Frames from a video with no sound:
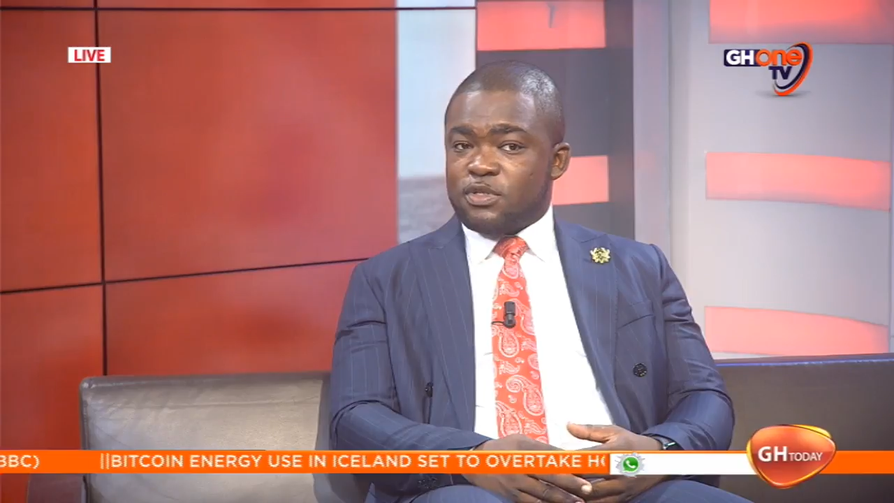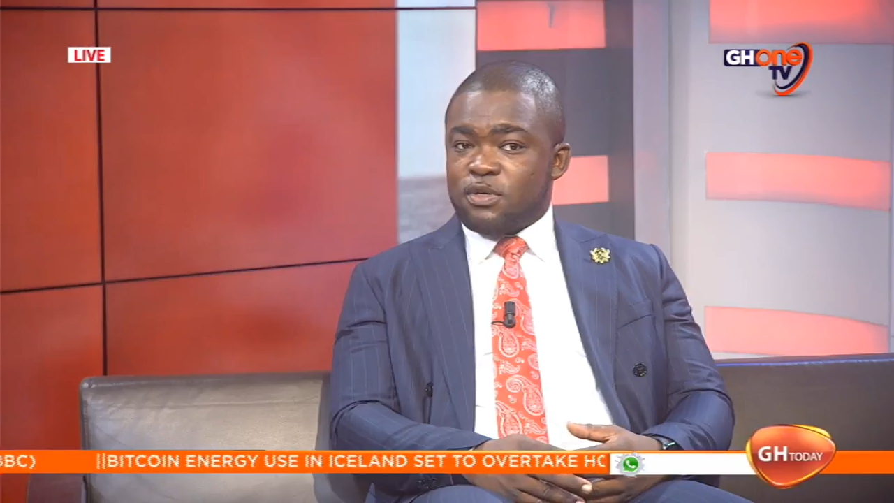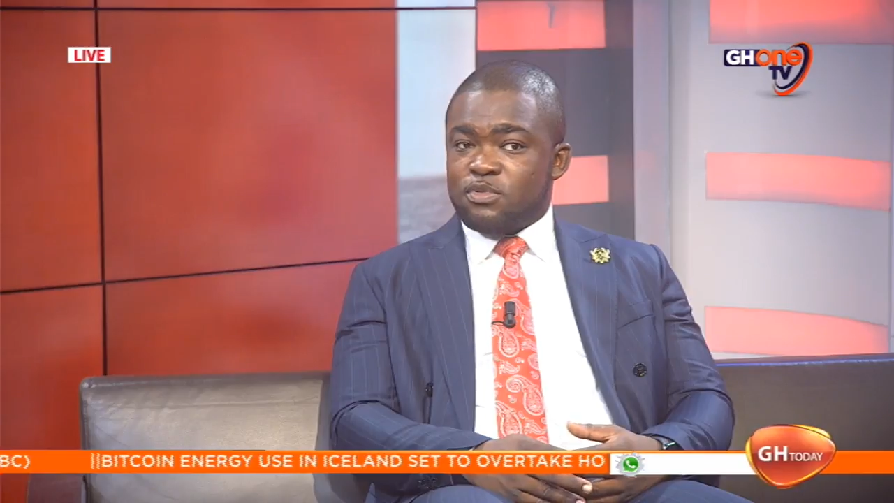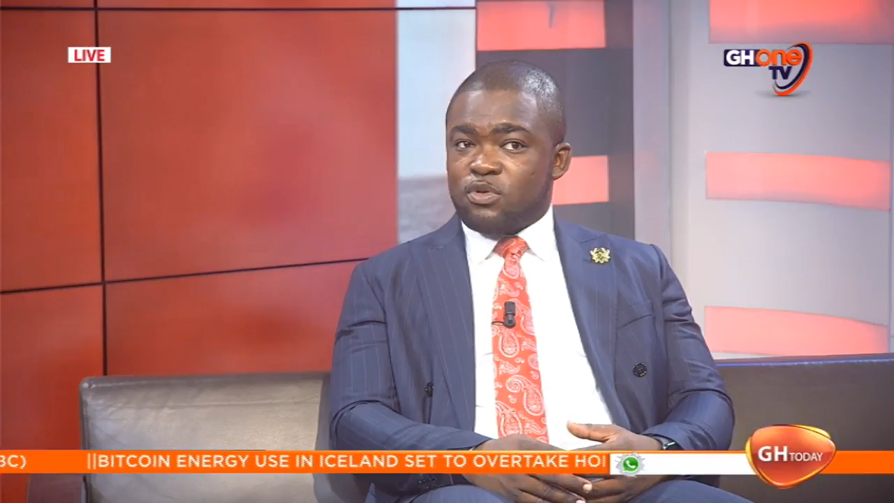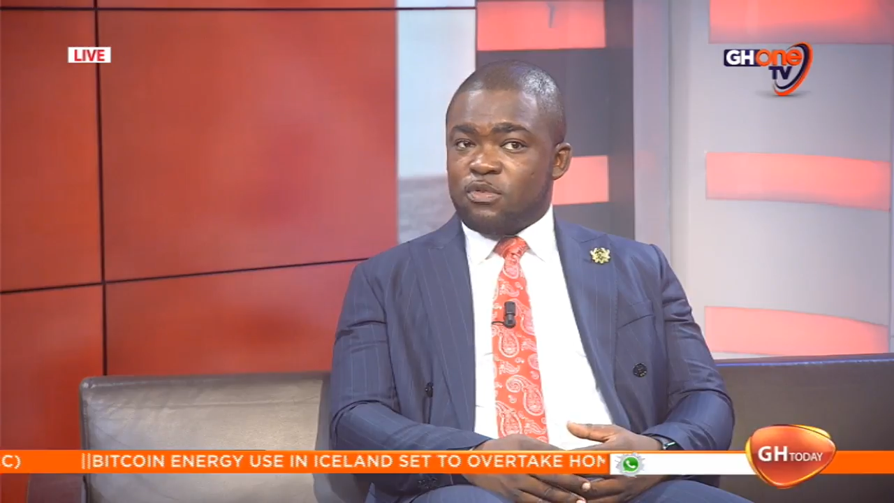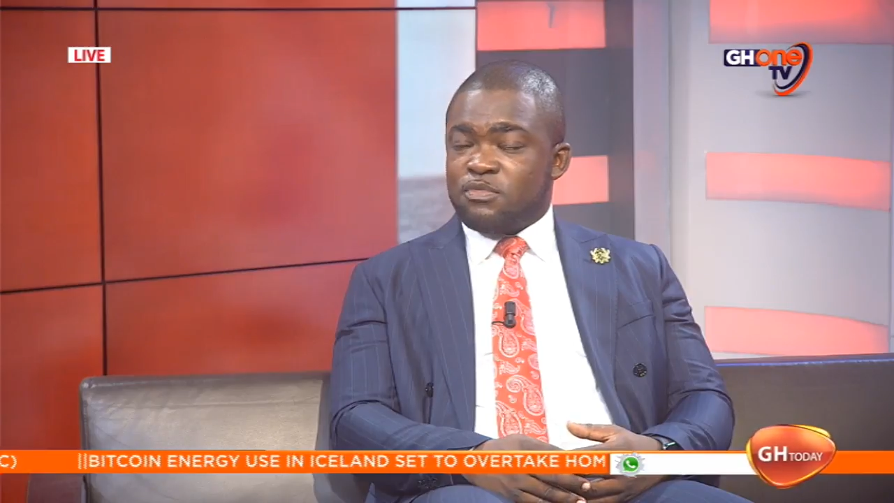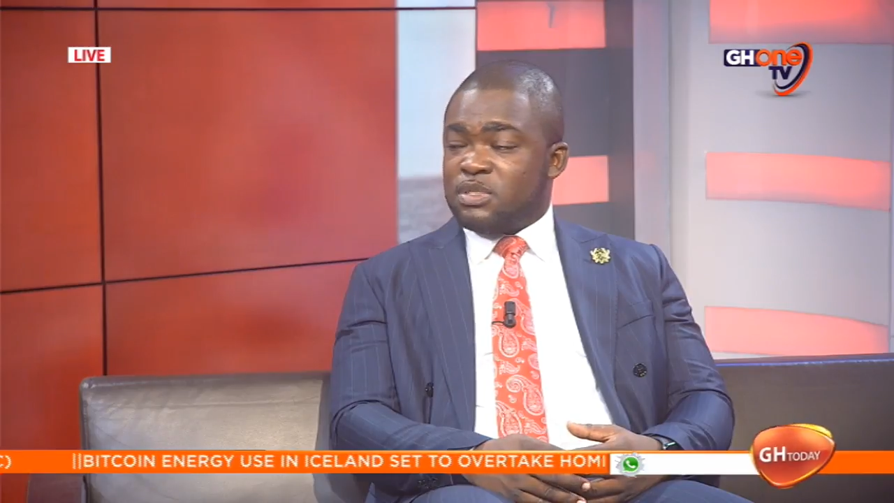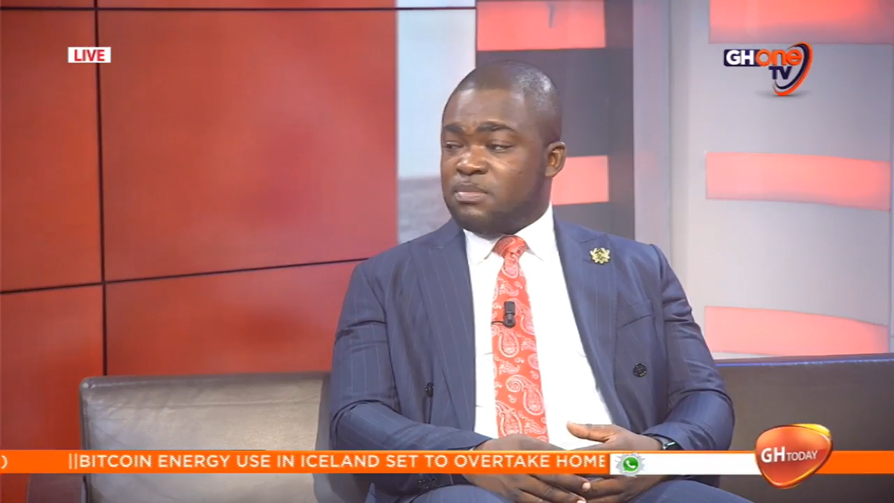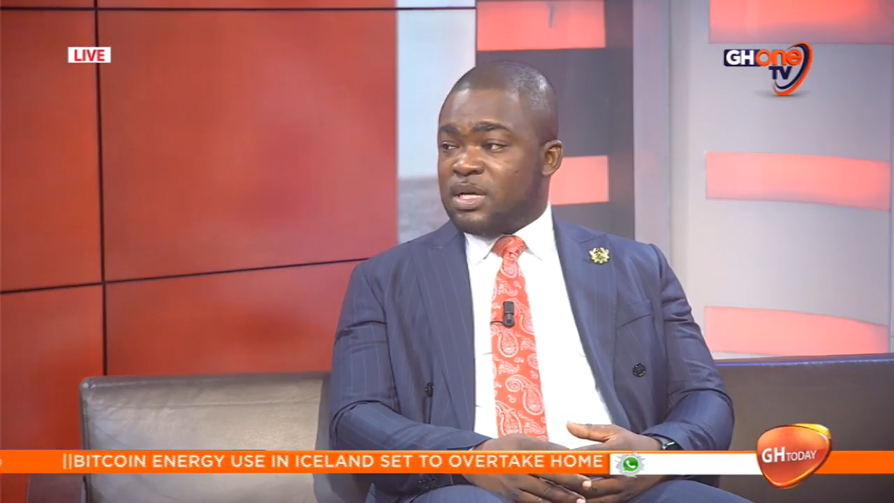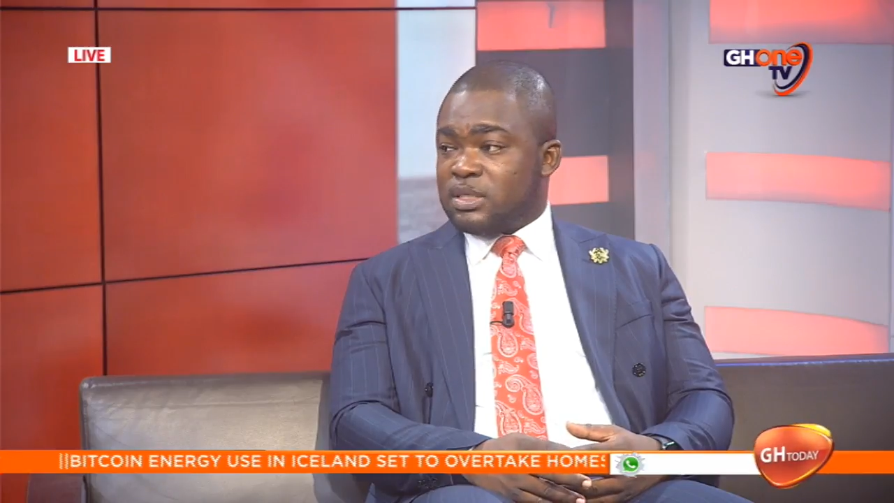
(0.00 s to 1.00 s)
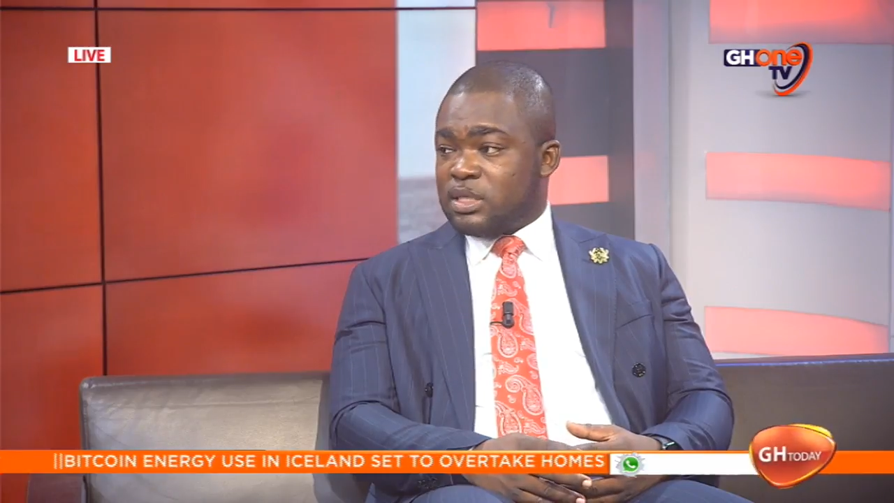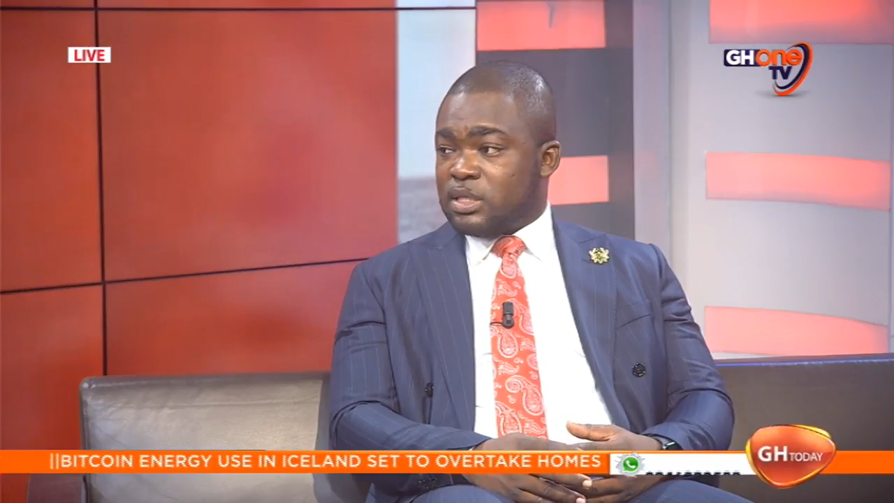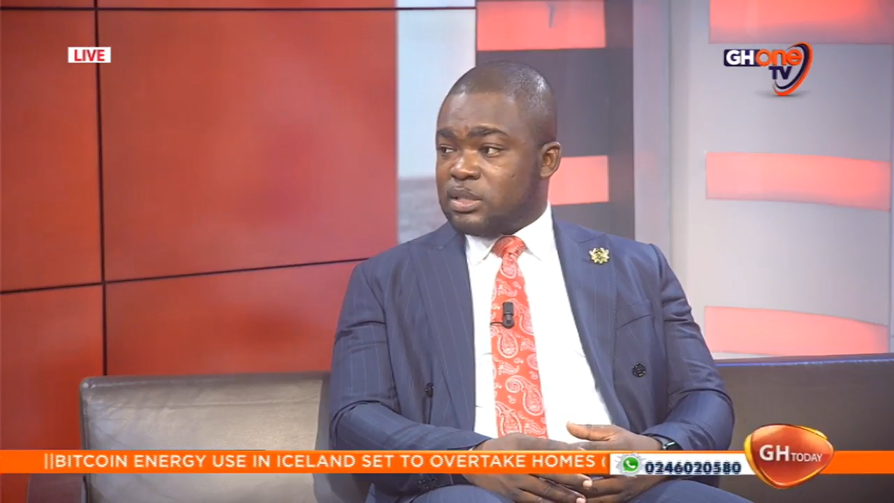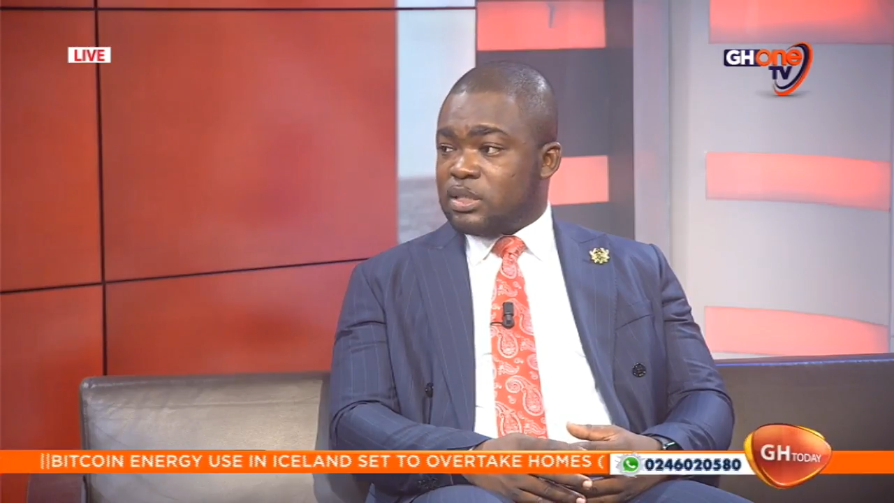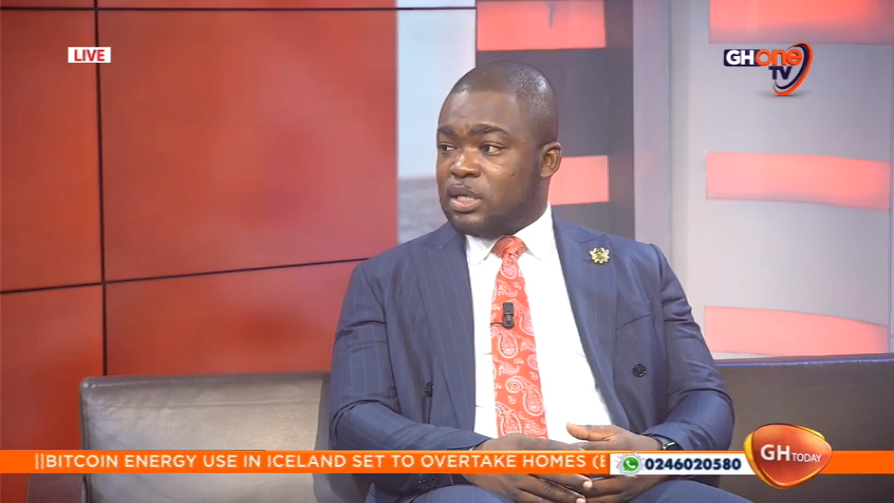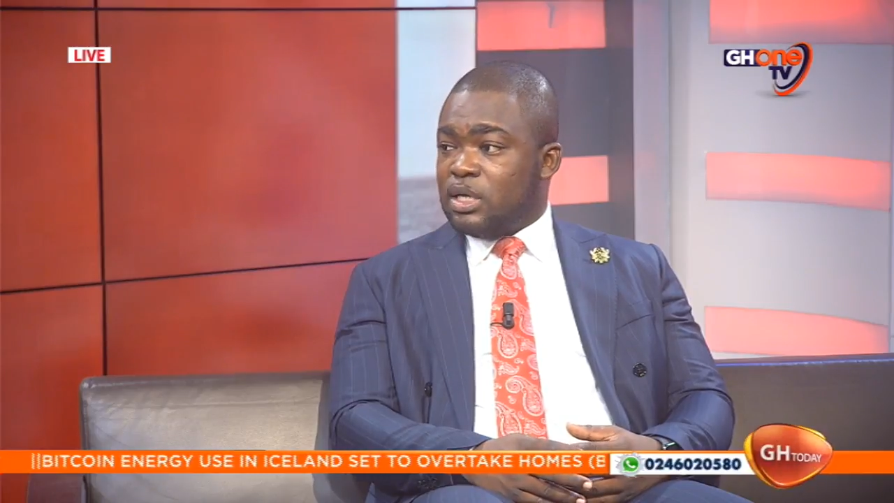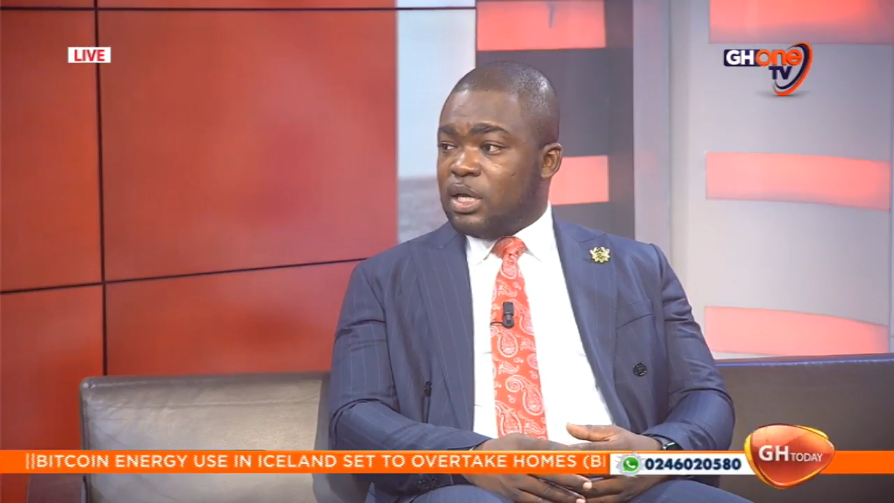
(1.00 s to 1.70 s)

some sort of gymnastics